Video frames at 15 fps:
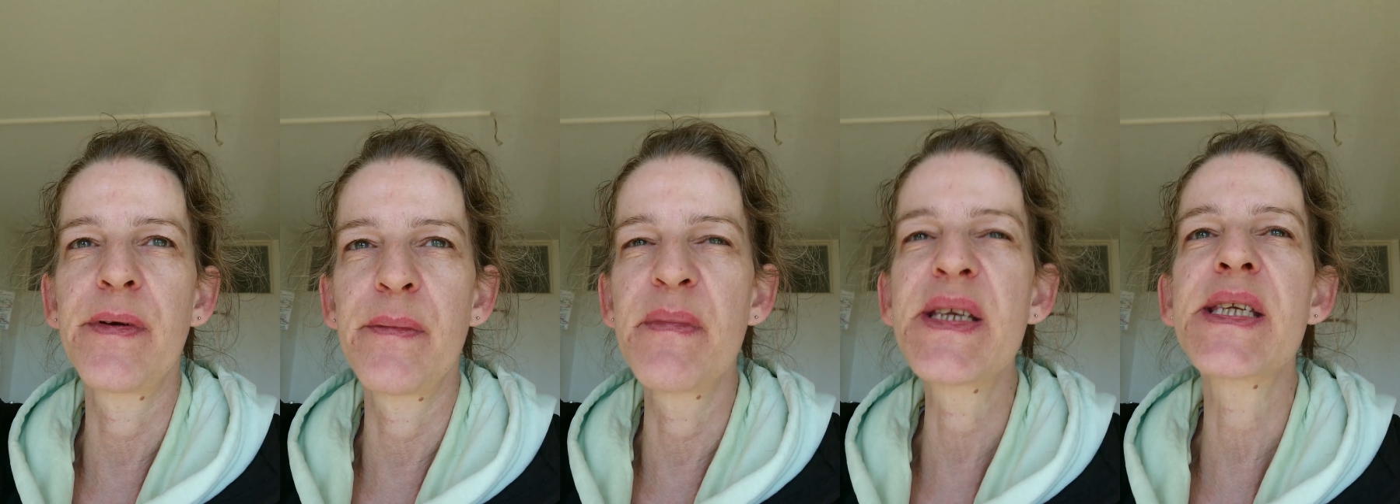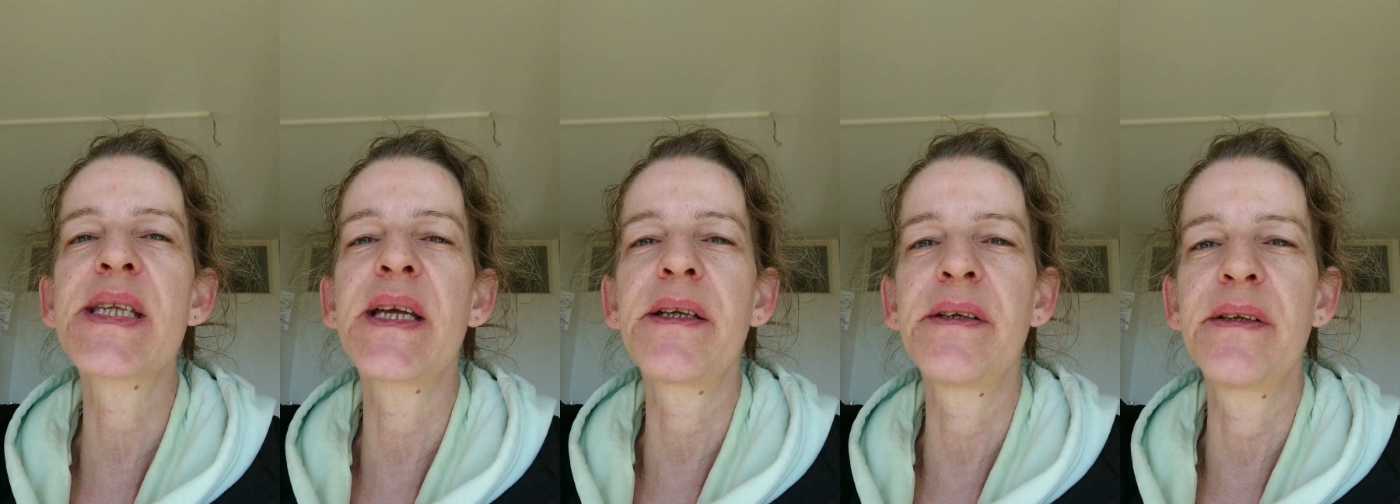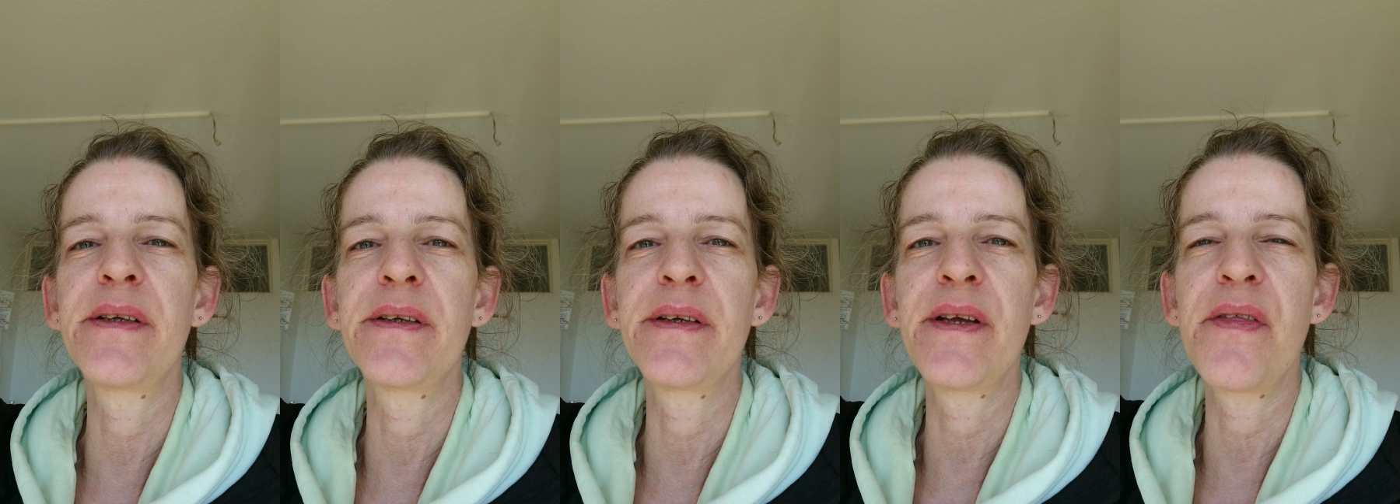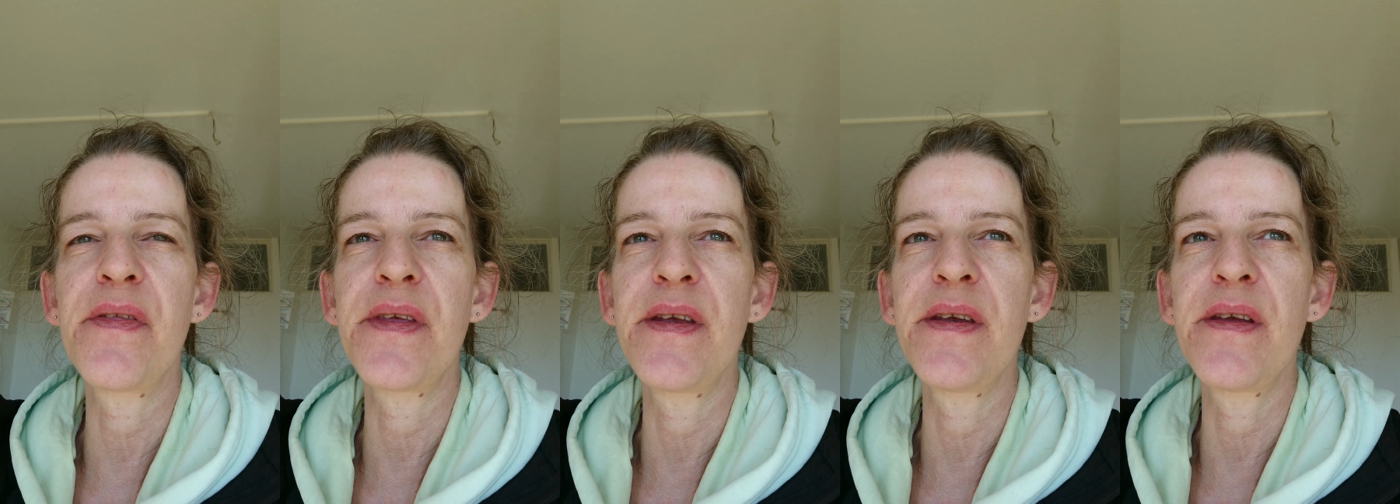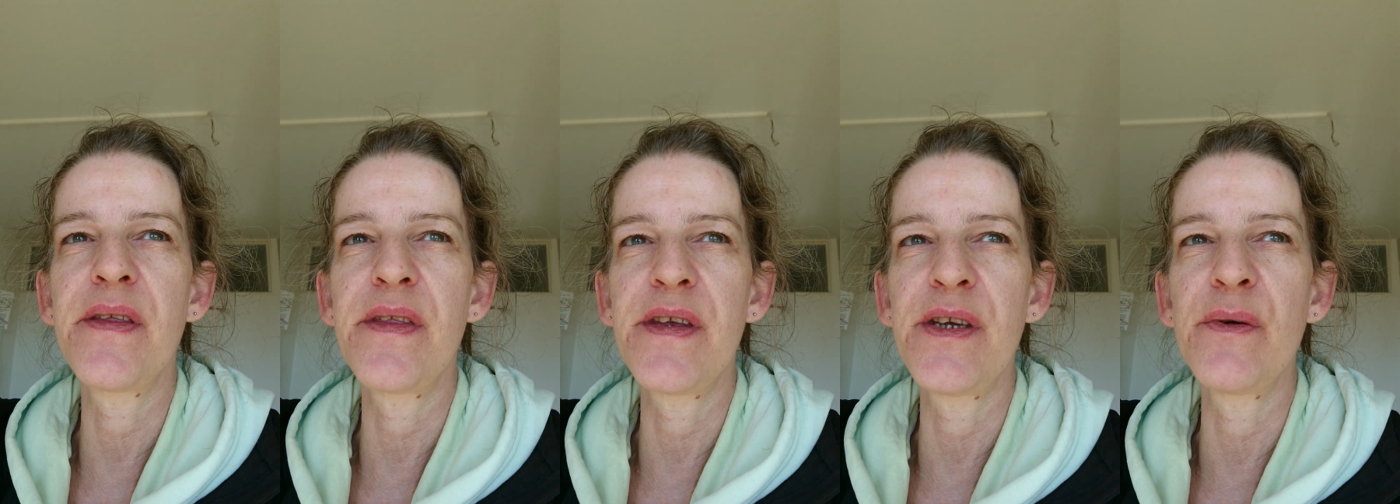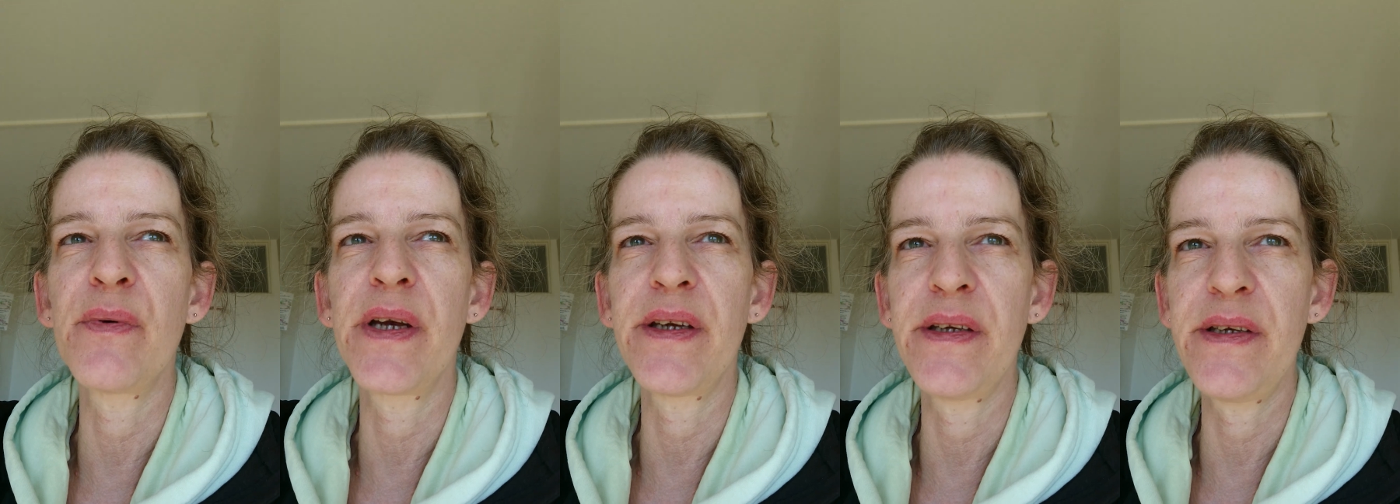misdone in the
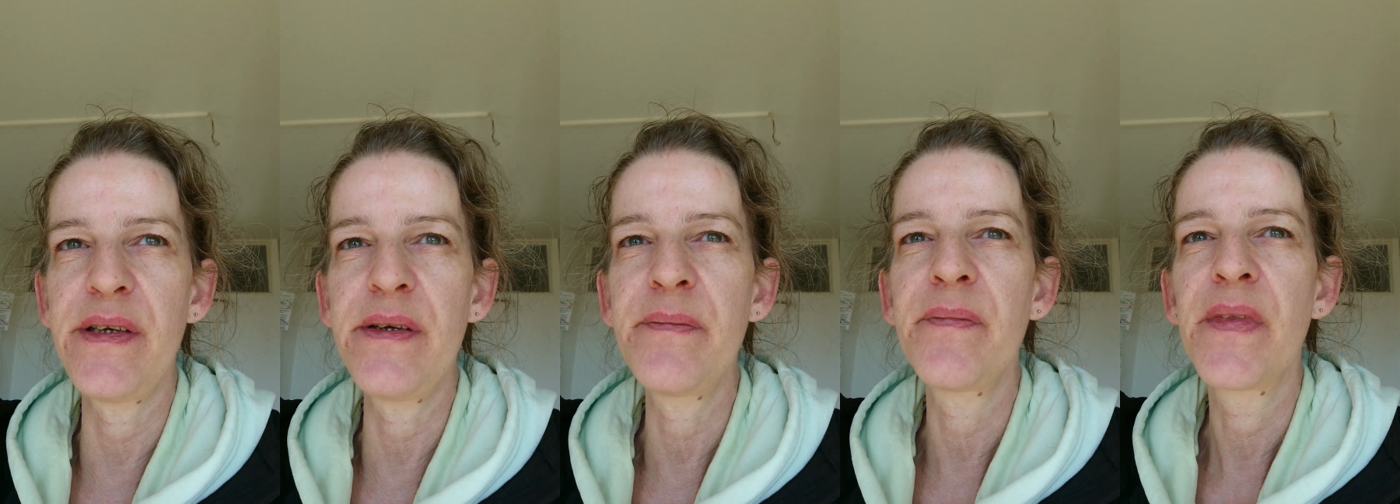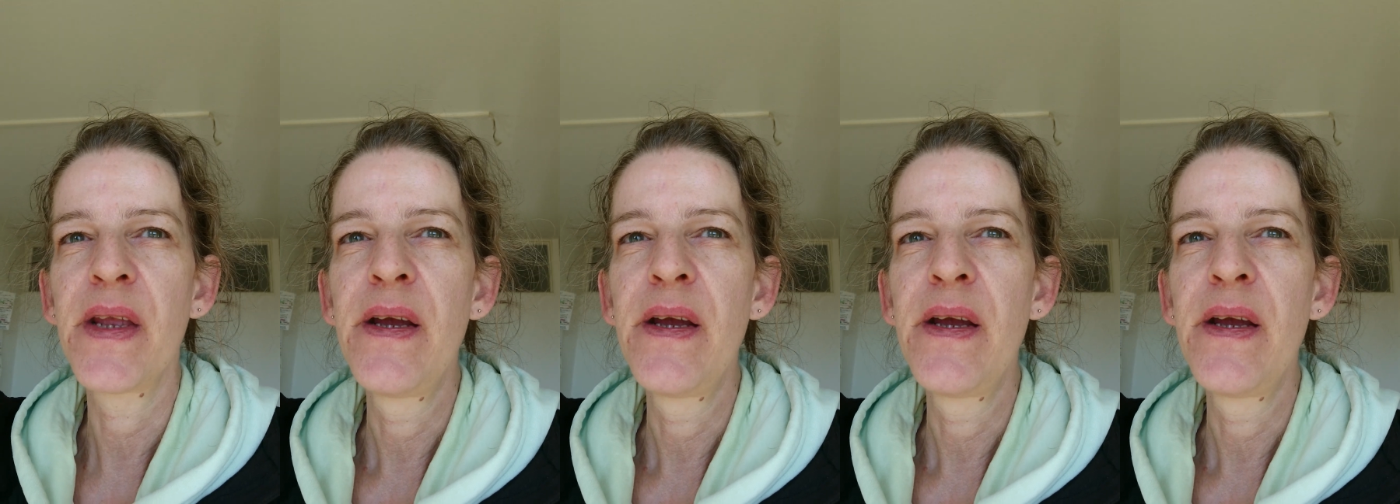UAE,